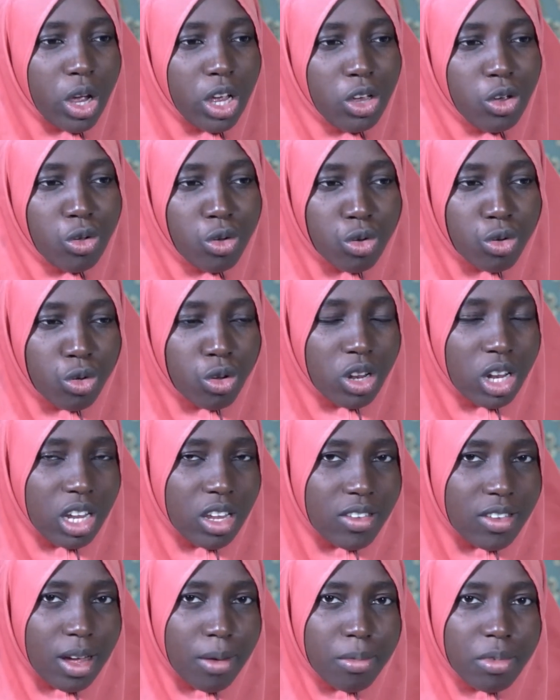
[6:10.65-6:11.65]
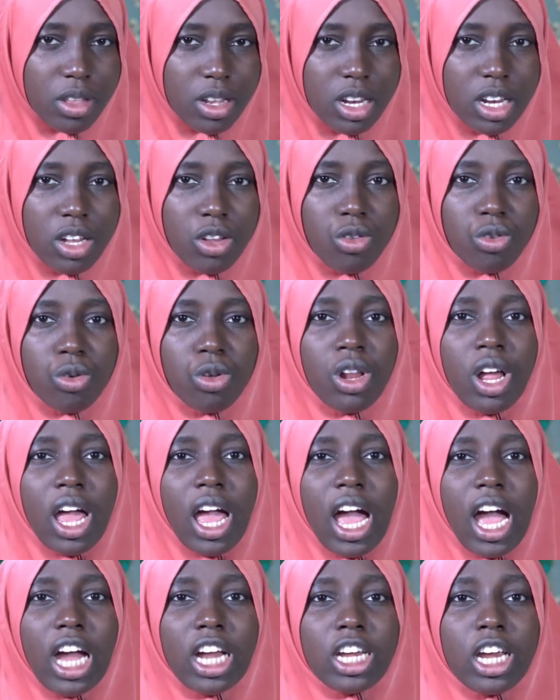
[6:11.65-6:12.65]
When you do something little,
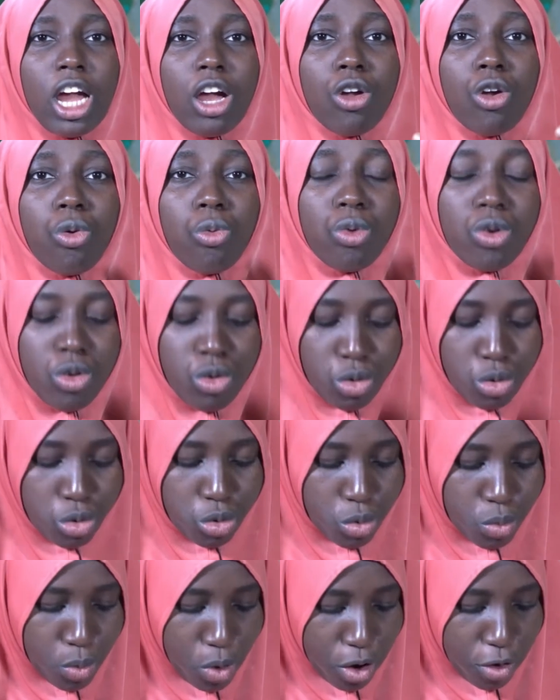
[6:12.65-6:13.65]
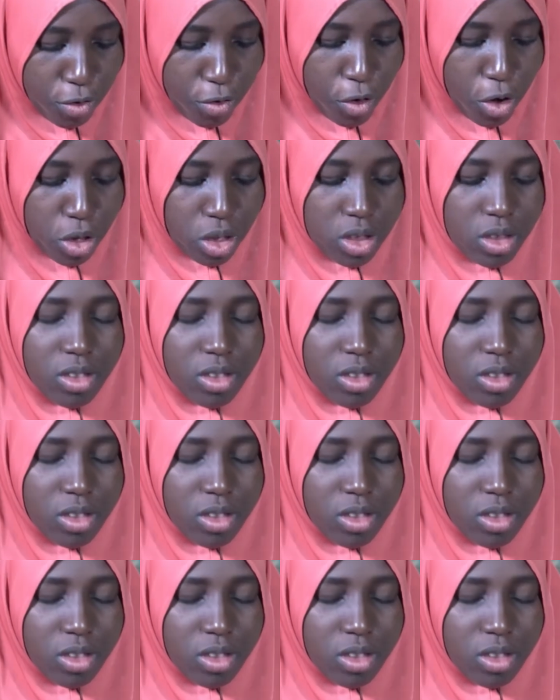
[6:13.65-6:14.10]
Ashakur will do more for you.